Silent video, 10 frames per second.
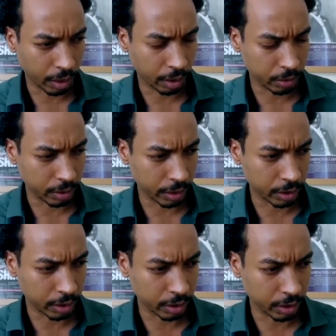
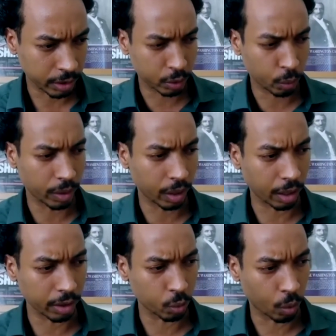contradiction necessarily
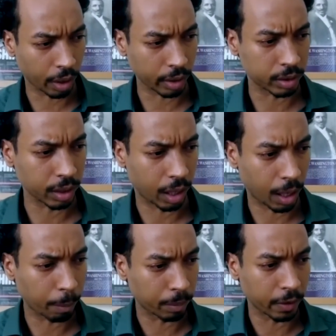between us wanting
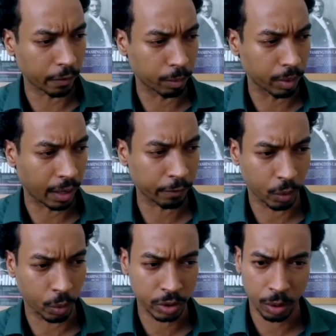to uplift
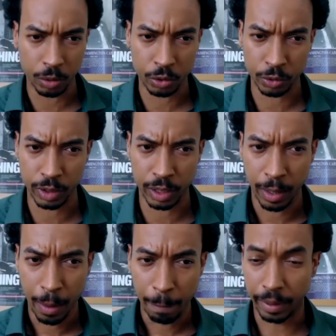Black folks
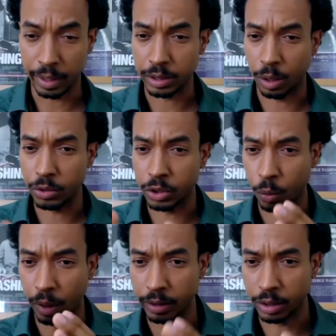culturally, but us also
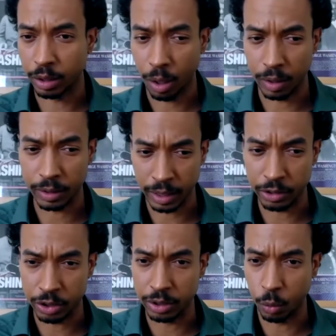wanting to call
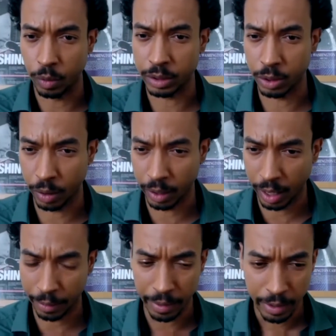attention to what's going
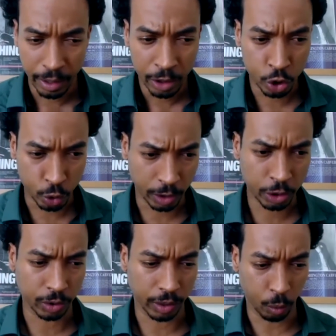on
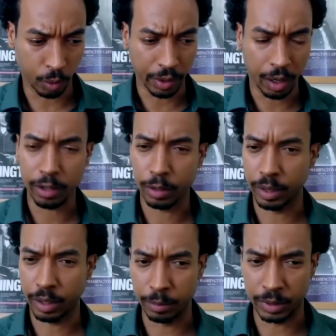structurally. Where the
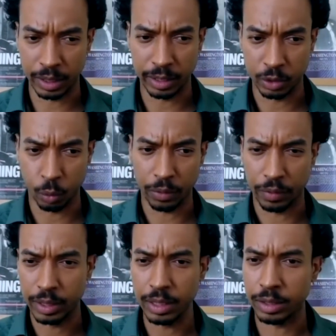argument comes in is, what are
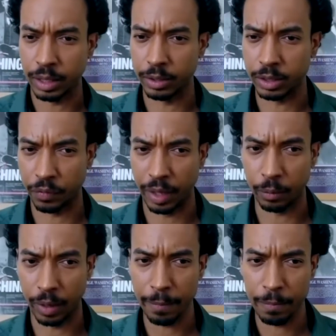the details of that,
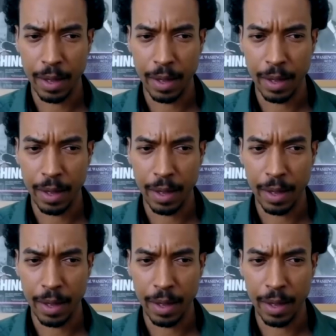right?